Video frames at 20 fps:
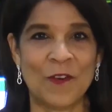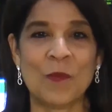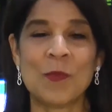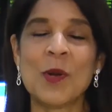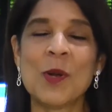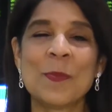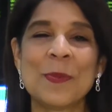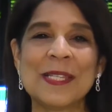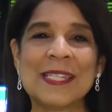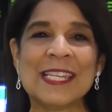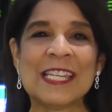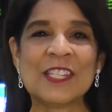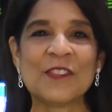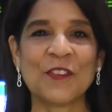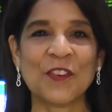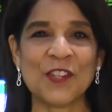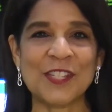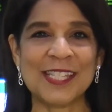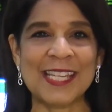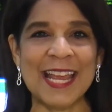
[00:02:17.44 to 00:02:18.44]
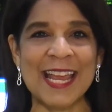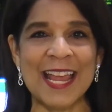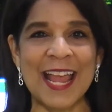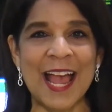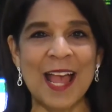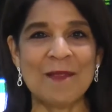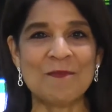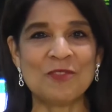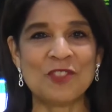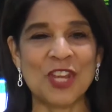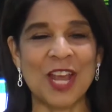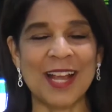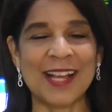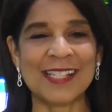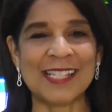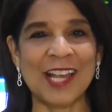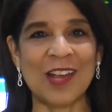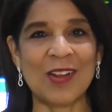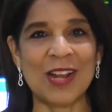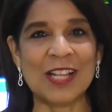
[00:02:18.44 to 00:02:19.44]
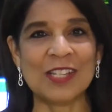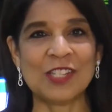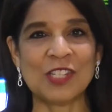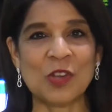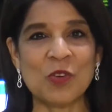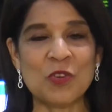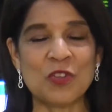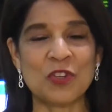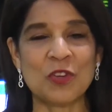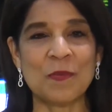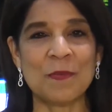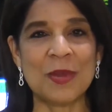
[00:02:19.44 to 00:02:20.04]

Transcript: For more Business First AM, check us out on social